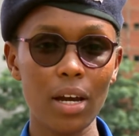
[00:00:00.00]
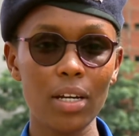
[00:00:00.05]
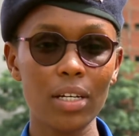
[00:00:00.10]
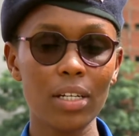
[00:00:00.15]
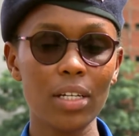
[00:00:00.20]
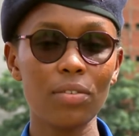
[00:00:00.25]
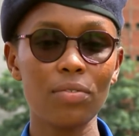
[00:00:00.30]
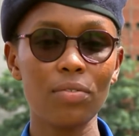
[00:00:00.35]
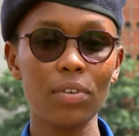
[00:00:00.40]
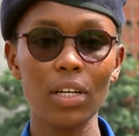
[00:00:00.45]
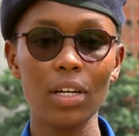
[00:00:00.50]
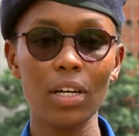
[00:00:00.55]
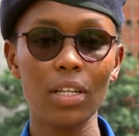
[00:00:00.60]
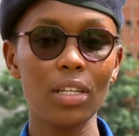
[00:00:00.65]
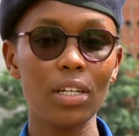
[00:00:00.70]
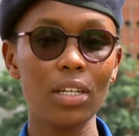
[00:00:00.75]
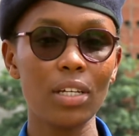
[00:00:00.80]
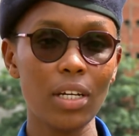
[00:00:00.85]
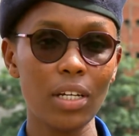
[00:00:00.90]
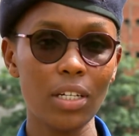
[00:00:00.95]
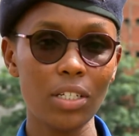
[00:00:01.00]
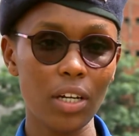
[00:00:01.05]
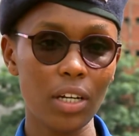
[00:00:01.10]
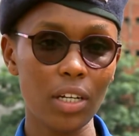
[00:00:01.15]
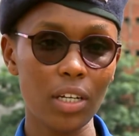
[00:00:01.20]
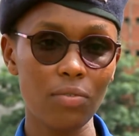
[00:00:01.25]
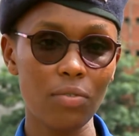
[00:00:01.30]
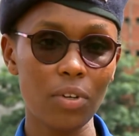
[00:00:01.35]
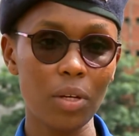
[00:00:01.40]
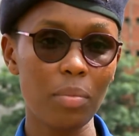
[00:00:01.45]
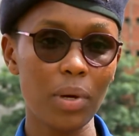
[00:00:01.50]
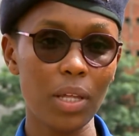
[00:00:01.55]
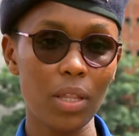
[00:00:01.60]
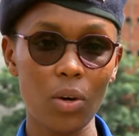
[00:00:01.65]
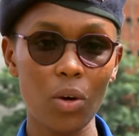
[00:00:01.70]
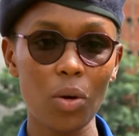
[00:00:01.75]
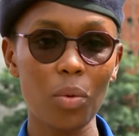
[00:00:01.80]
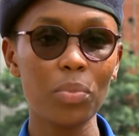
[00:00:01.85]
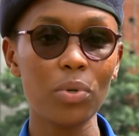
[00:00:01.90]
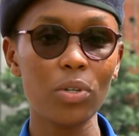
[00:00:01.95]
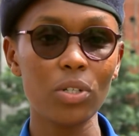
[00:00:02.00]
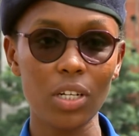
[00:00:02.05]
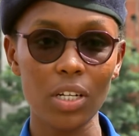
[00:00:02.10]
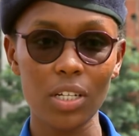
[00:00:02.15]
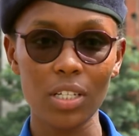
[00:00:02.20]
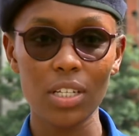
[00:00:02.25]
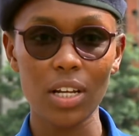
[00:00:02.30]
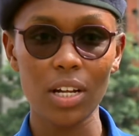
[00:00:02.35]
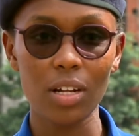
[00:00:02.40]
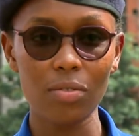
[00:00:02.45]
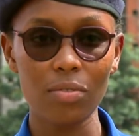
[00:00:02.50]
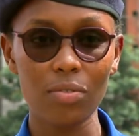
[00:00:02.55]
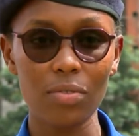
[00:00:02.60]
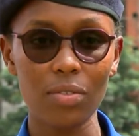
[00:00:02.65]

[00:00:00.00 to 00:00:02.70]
are given and the data are given by the computer itself.